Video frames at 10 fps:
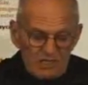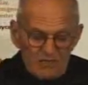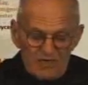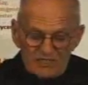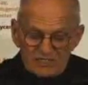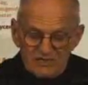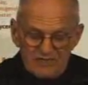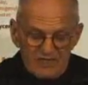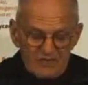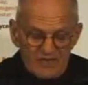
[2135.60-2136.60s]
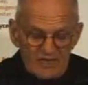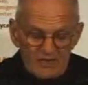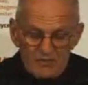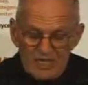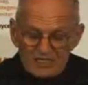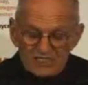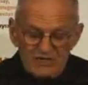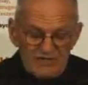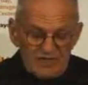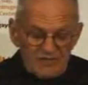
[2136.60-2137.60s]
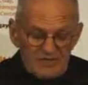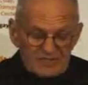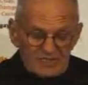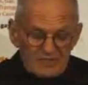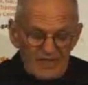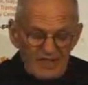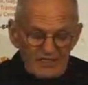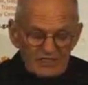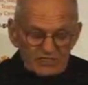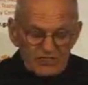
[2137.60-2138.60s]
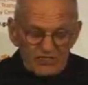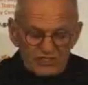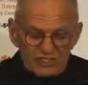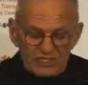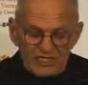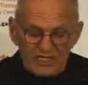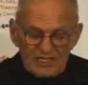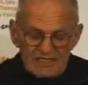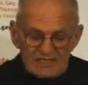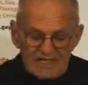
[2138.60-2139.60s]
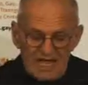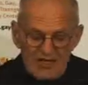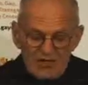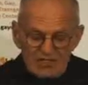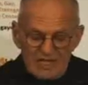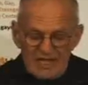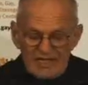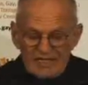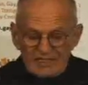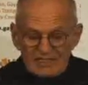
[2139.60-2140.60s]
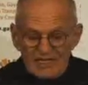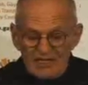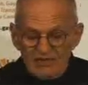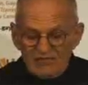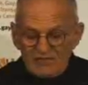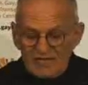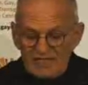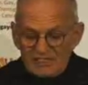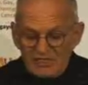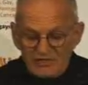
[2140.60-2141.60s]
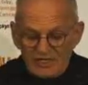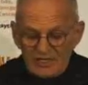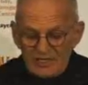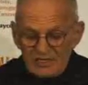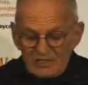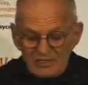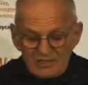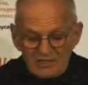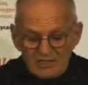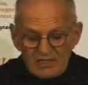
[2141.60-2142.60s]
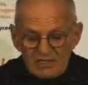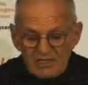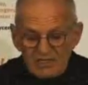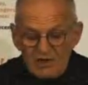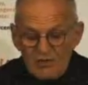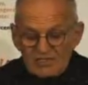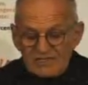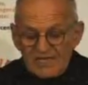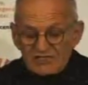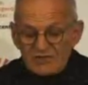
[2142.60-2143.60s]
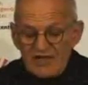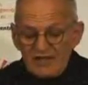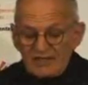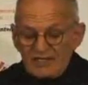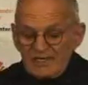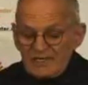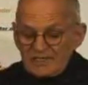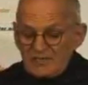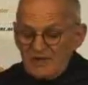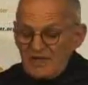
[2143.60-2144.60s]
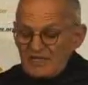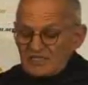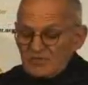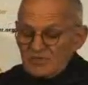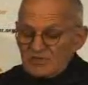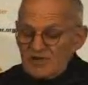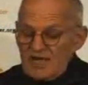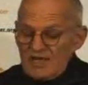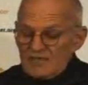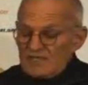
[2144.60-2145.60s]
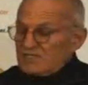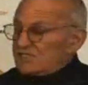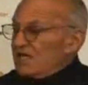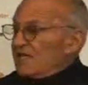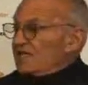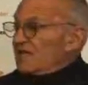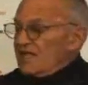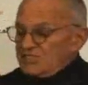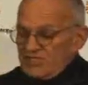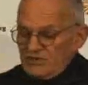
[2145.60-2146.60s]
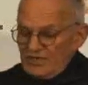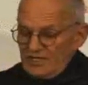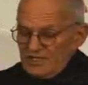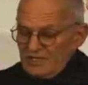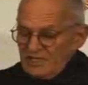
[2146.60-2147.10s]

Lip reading: Much of the Episcopalian Church is now aligning itself with Nigeria. Homosexuality is a punishable crime in Nigeria.